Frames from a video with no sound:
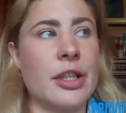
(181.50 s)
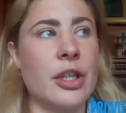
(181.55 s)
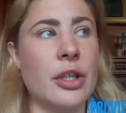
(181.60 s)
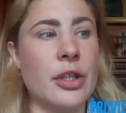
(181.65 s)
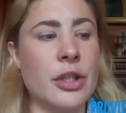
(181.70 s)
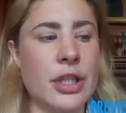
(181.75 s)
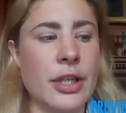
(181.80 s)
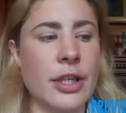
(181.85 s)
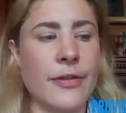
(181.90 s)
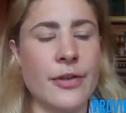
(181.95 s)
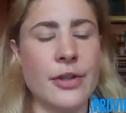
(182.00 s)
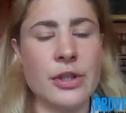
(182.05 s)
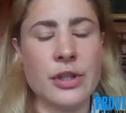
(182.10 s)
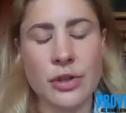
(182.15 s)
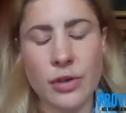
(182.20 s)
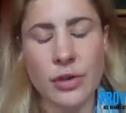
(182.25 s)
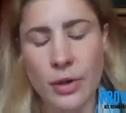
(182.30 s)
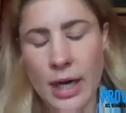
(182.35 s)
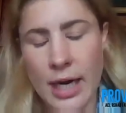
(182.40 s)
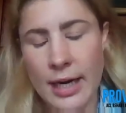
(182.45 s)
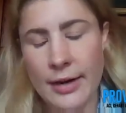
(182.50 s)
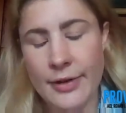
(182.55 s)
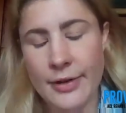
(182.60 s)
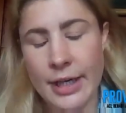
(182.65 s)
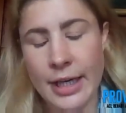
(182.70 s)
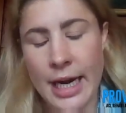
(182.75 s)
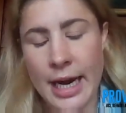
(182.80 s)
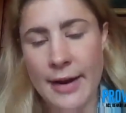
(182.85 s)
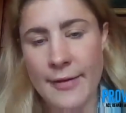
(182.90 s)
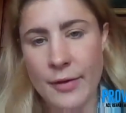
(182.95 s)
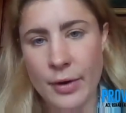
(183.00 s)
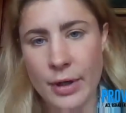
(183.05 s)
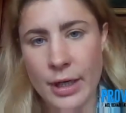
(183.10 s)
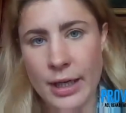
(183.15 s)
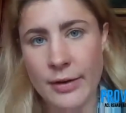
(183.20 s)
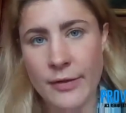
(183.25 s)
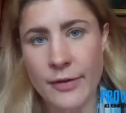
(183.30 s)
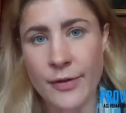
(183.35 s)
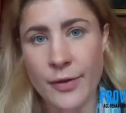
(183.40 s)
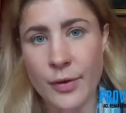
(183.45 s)
a huge difference not having everyone
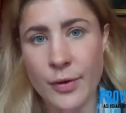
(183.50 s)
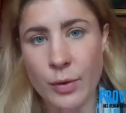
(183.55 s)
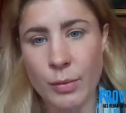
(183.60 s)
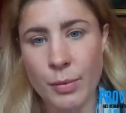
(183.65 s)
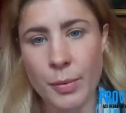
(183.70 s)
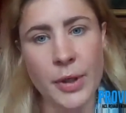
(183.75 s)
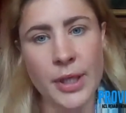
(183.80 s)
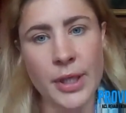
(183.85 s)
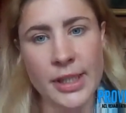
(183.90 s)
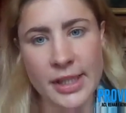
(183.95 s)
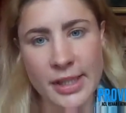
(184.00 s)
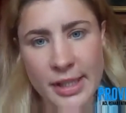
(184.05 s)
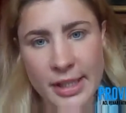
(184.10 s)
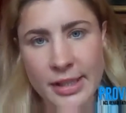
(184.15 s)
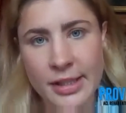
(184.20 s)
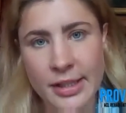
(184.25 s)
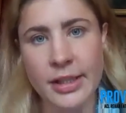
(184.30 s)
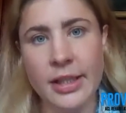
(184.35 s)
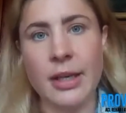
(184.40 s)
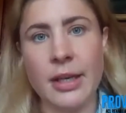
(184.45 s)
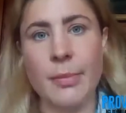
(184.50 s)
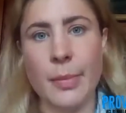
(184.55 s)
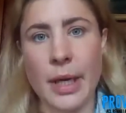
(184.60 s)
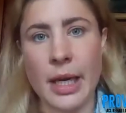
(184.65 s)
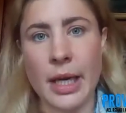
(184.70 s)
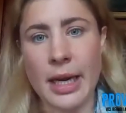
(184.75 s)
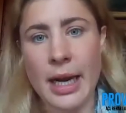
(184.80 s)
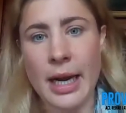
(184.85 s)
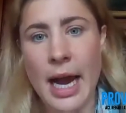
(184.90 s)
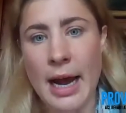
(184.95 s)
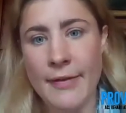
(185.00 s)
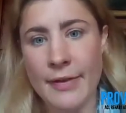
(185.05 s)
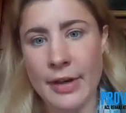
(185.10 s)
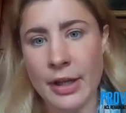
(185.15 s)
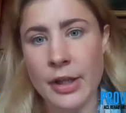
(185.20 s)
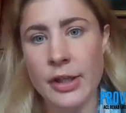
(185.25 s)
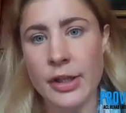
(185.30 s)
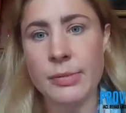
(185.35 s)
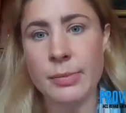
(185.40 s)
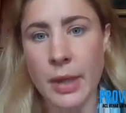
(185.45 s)
in for pre-season and having
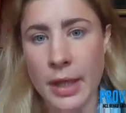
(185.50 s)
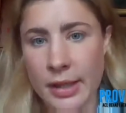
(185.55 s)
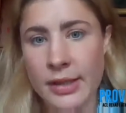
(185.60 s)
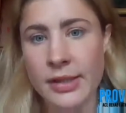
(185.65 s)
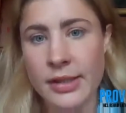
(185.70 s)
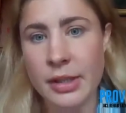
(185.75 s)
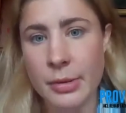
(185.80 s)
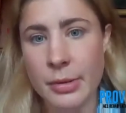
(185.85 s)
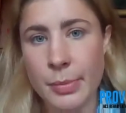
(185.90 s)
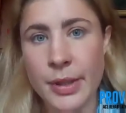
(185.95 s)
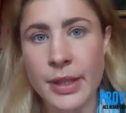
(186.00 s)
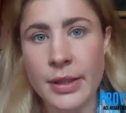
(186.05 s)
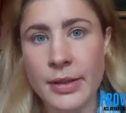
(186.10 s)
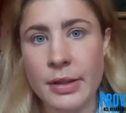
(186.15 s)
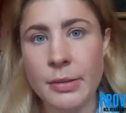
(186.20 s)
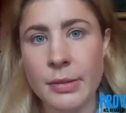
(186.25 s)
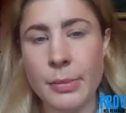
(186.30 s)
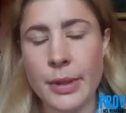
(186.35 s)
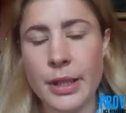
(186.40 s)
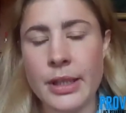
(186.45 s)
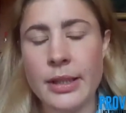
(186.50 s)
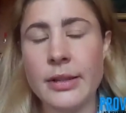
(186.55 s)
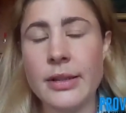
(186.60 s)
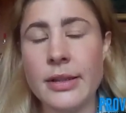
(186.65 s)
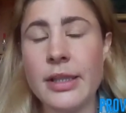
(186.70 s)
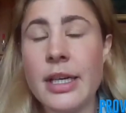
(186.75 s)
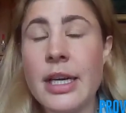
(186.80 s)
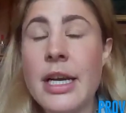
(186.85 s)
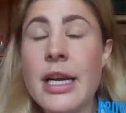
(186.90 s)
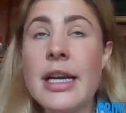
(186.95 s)
those months to build and build.